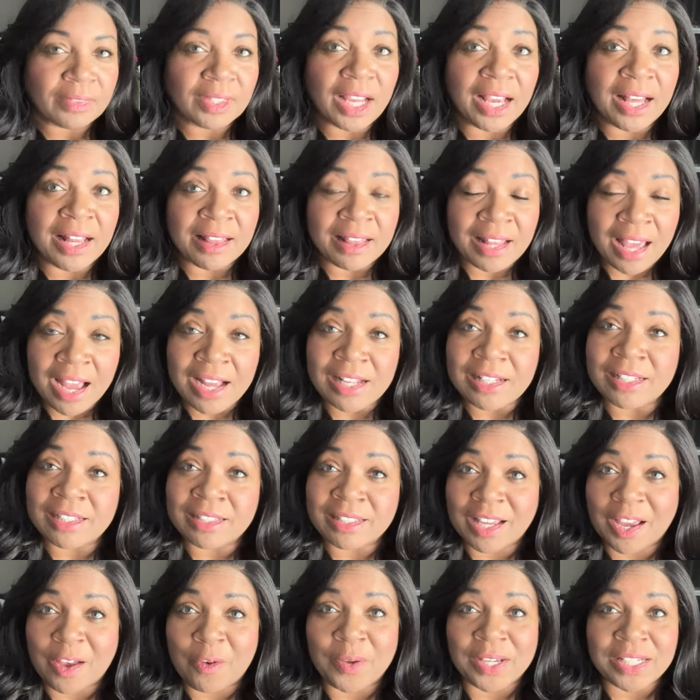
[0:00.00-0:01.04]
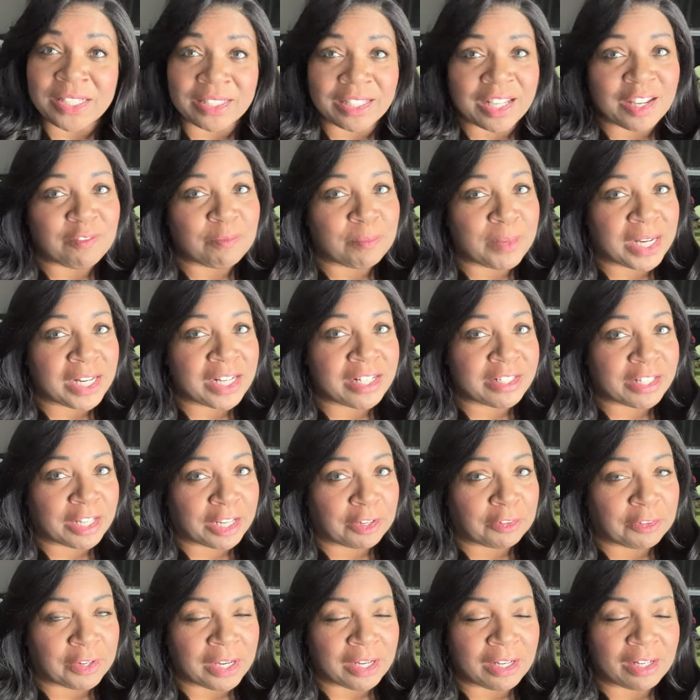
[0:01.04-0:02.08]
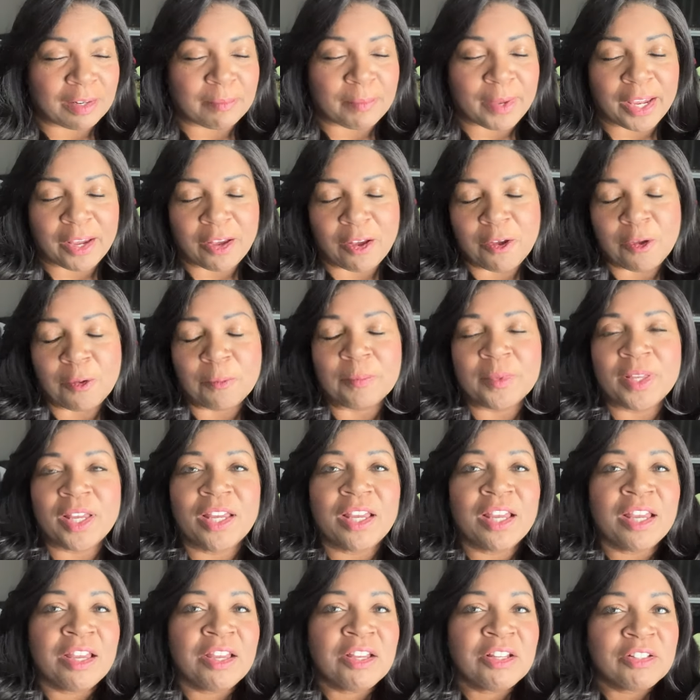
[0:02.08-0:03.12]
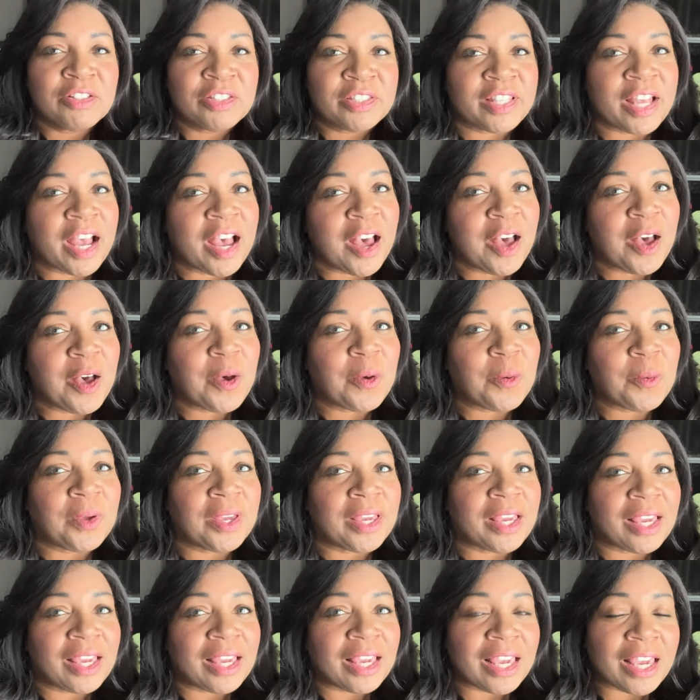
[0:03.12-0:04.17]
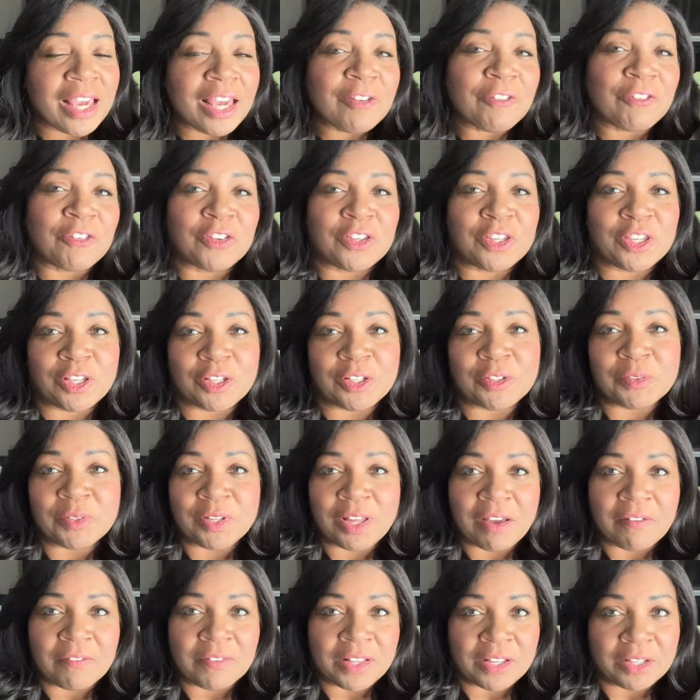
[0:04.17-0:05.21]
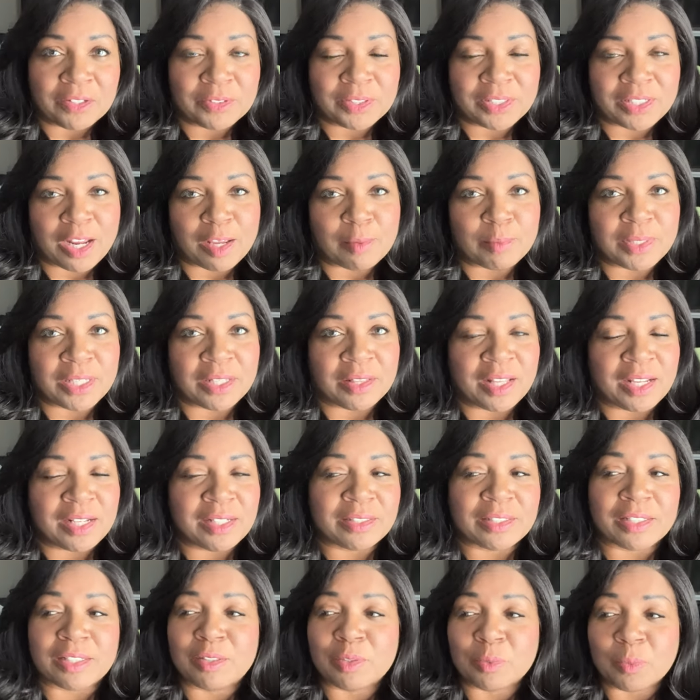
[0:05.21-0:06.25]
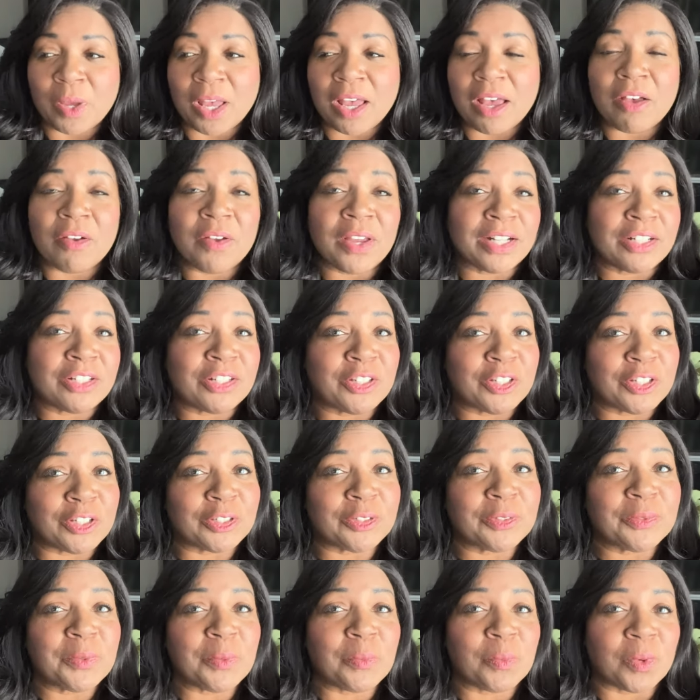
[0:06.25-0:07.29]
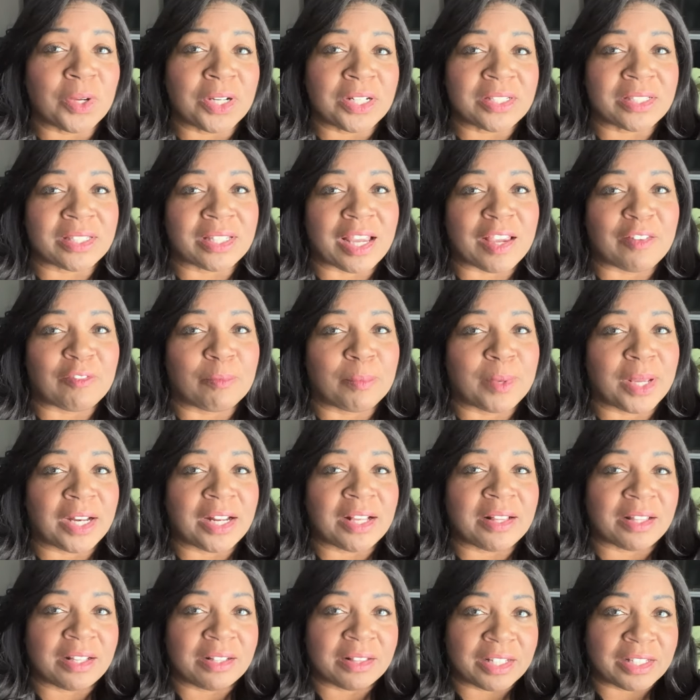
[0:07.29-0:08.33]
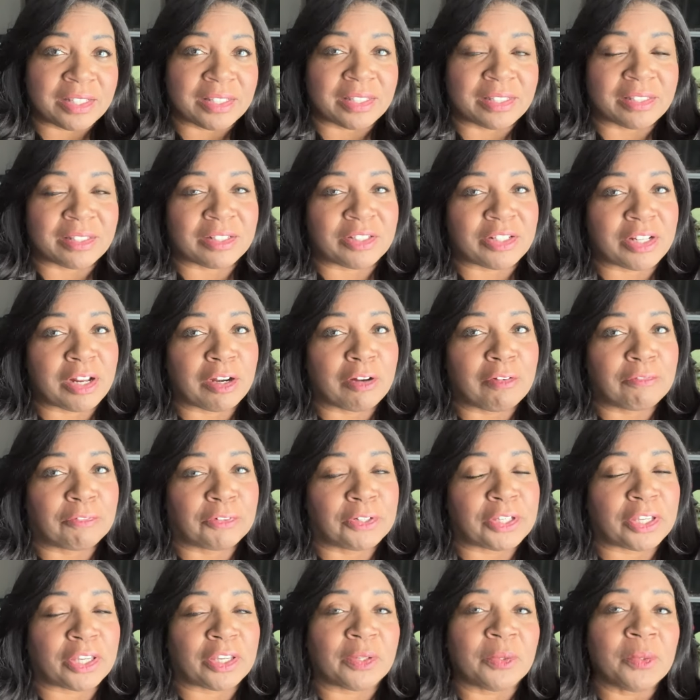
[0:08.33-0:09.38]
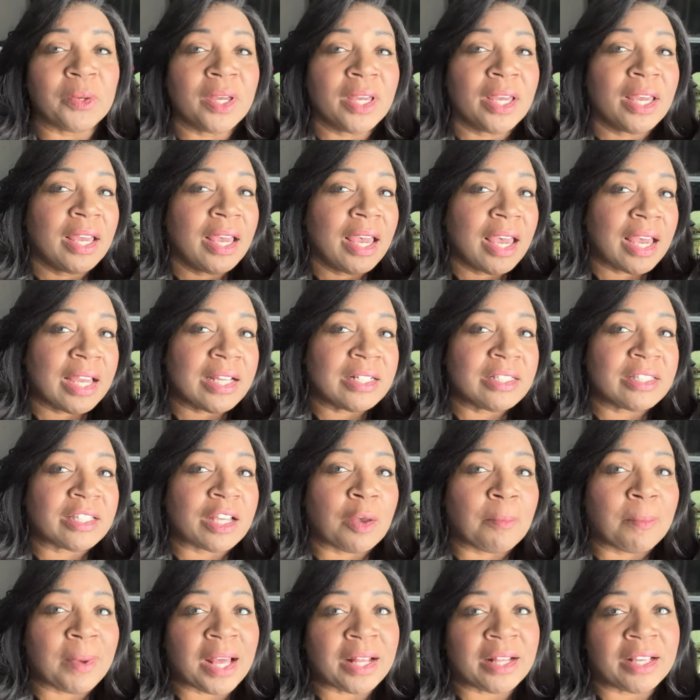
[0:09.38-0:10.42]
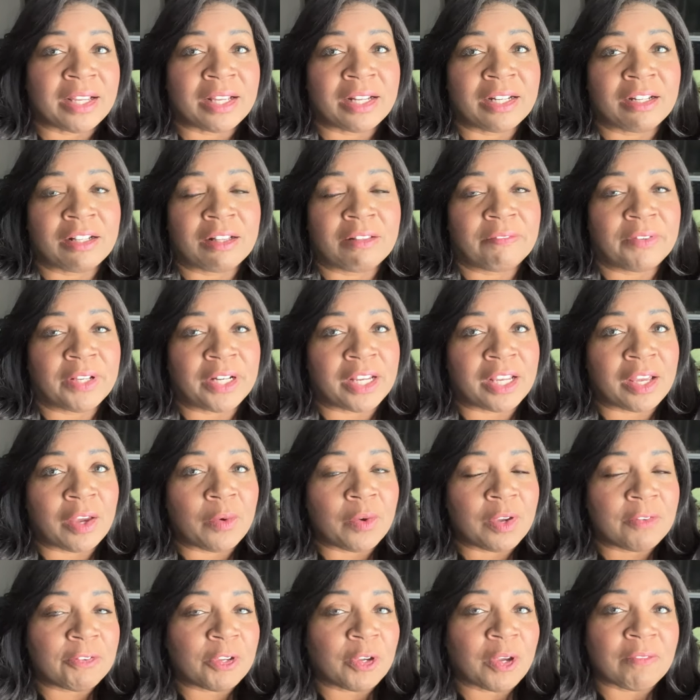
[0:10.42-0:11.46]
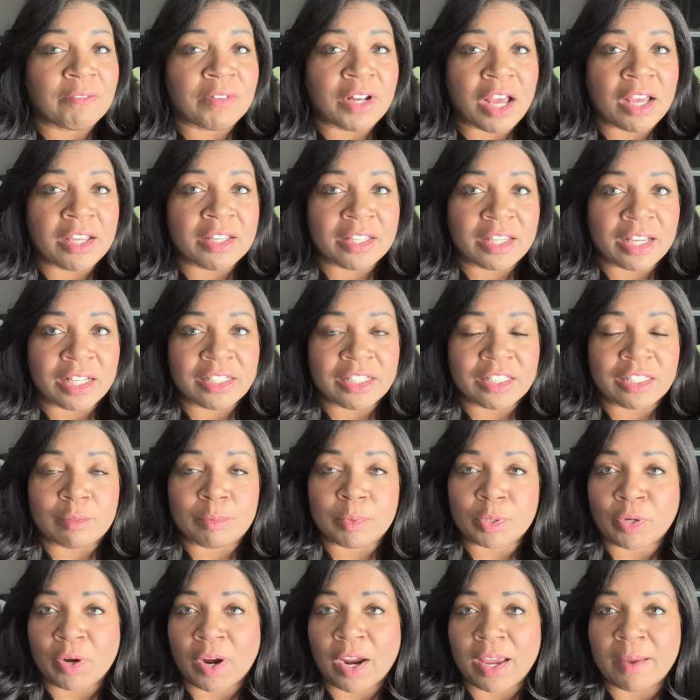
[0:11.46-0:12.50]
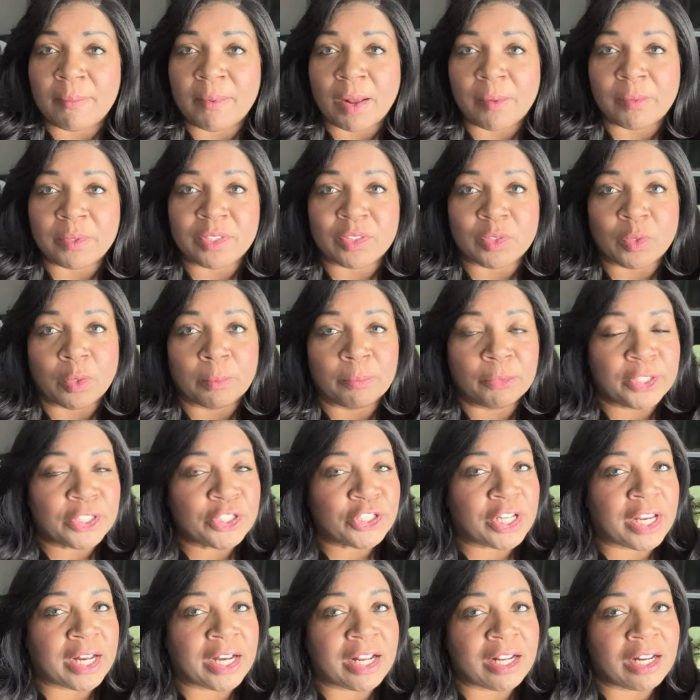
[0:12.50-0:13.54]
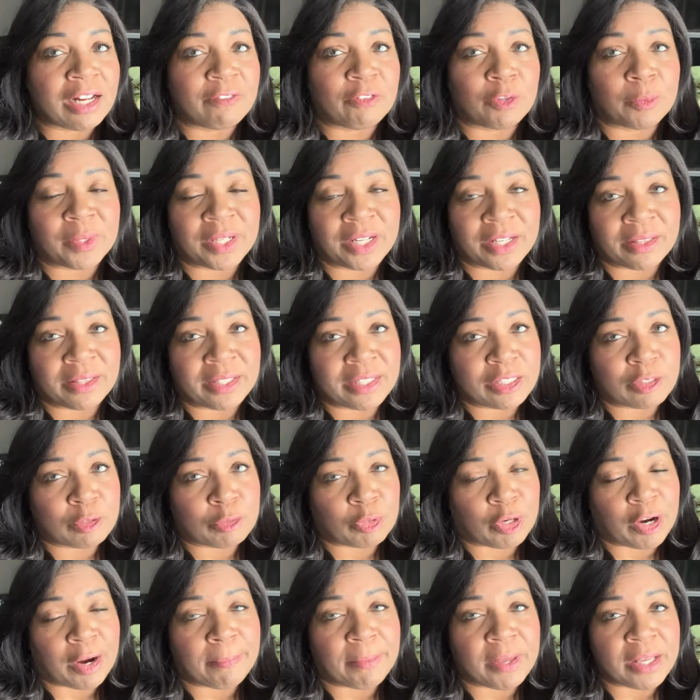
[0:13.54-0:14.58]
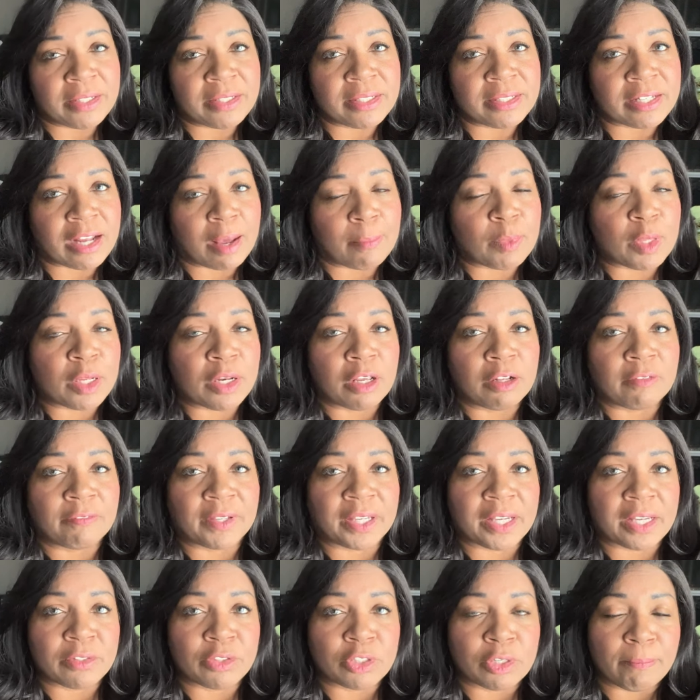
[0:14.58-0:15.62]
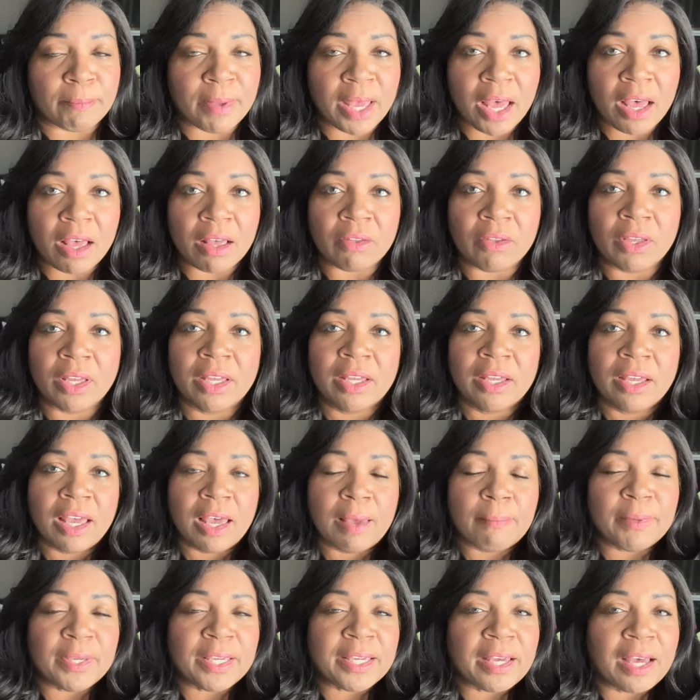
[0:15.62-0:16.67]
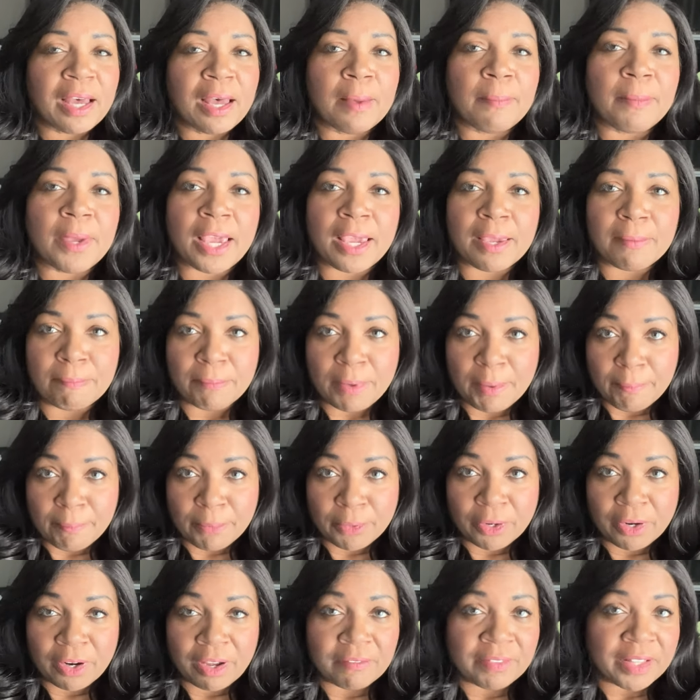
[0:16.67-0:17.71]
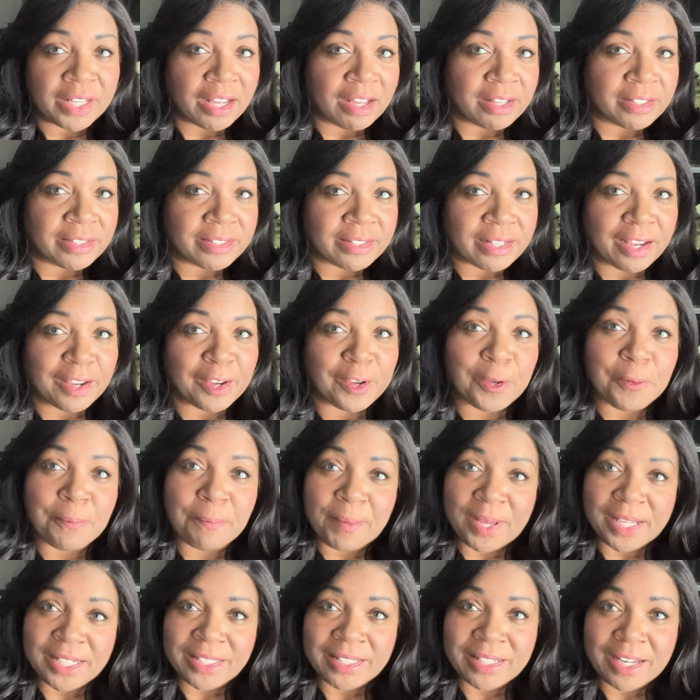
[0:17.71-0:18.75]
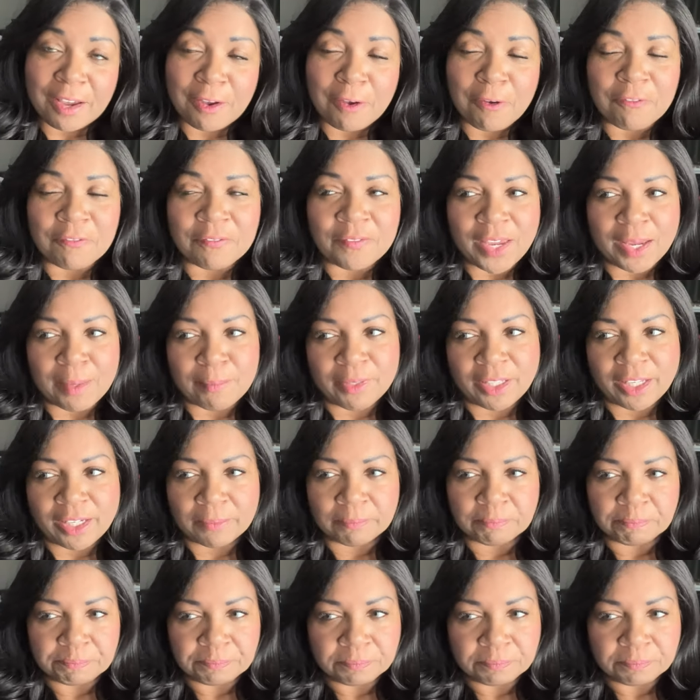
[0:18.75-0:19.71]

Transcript: And that is how I save money decorating in my home. So if you love those types of things as well and you want to save money, then this is the channel for you. And so by the end of the video, if you have not yet subscribed, I would so appreciate it if you would hit the subscribe button, tap the notification bell, and become a member of the iStyle My Style family.